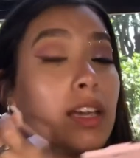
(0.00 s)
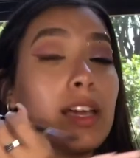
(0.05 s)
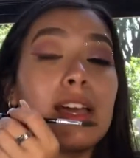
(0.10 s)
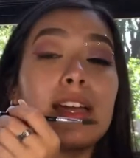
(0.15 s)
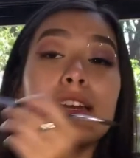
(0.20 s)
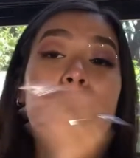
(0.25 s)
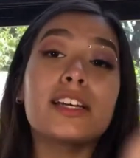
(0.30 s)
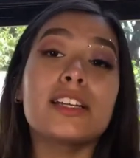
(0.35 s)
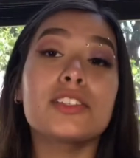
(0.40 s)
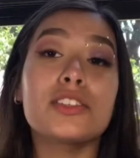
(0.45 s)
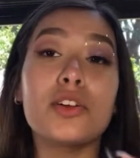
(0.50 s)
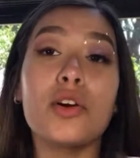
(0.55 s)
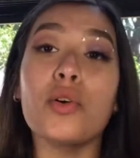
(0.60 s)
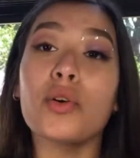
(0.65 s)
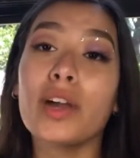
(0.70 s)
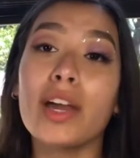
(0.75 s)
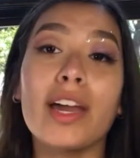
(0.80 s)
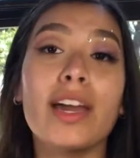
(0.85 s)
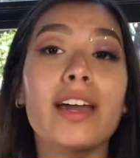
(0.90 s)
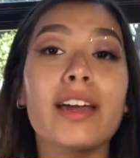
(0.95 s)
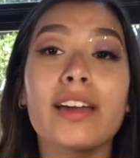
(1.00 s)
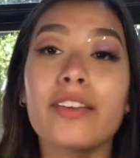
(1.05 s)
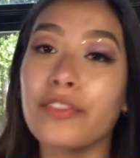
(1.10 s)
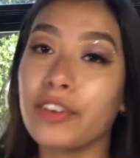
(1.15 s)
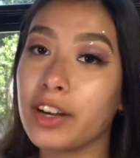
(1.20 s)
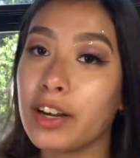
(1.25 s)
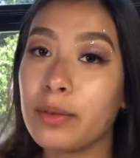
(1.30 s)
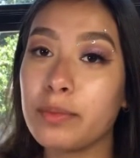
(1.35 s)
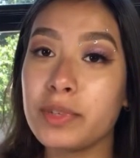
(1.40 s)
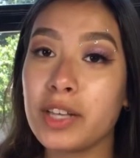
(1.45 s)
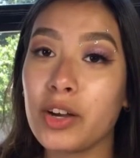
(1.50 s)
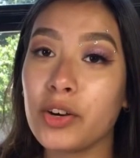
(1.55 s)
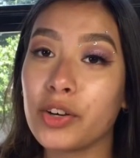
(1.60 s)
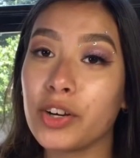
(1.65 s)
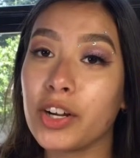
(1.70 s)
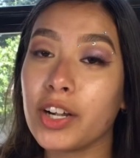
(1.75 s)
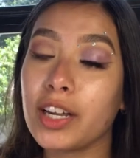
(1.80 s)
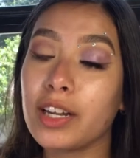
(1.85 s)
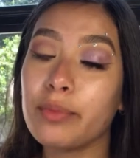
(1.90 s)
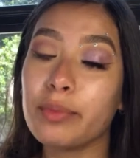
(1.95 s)
And it's okay if it comes out
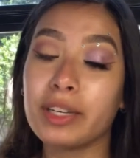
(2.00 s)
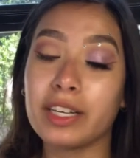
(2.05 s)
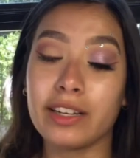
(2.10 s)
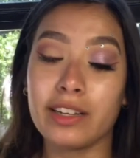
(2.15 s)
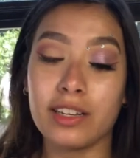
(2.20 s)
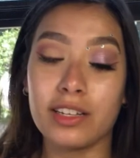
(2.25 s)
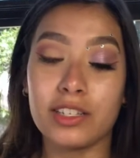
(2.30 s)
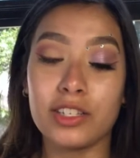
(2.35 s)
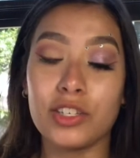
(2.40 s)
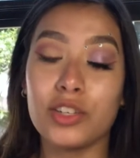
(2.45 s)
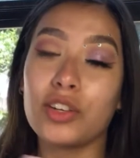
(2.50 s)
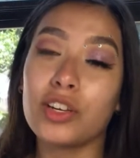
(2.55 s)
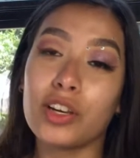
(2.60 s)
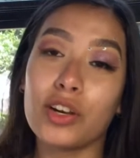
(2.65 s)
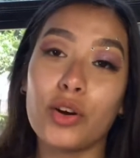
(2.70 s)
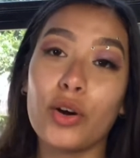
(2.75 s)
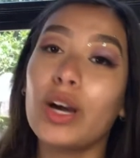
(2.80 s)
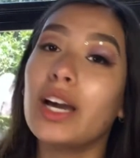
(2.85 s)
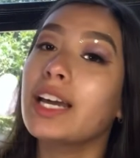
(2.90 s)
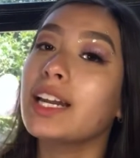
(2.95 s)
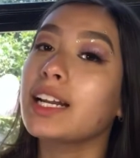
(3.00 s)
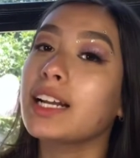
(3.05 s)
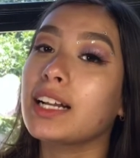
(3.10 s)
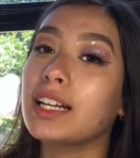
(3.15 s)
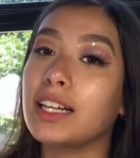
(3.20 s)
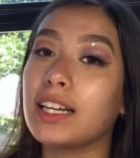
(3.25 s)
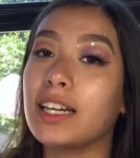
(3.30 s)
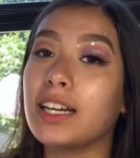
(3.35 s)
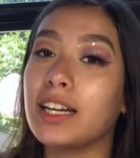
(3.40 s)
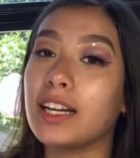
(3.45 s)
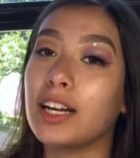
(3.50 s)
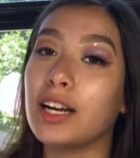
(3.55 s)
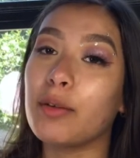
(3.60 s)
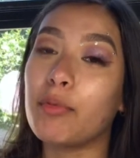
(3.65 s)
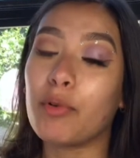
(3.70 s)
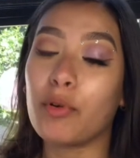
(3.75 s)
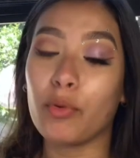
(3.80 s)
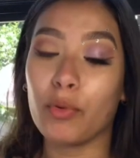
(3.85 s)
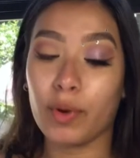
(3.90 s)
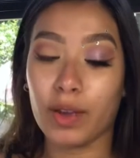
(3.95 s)
crooked because you can go ahead and clean it
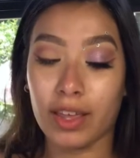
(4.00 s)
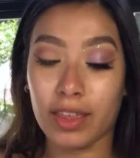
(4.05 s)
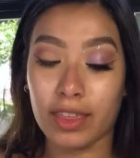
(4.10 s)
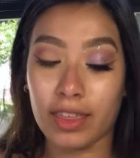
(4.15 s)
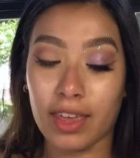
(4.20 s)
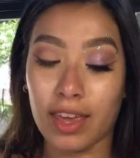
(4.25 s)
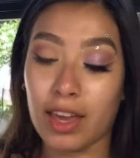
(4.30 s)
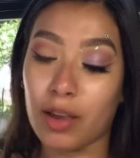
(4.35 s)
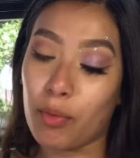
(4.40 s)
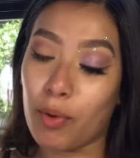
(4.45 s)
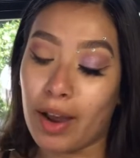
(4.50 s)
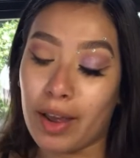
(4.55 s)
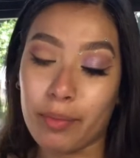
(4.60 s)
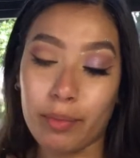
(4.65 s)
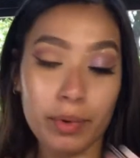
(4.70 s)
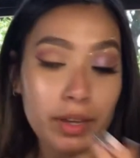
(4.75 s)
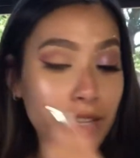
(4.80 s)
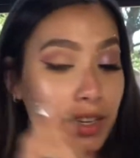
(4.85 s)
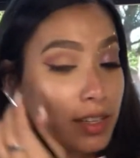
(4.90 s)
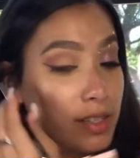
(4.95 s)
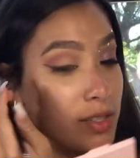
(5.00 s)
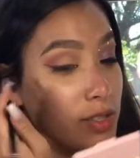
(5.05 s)
up with a wipey.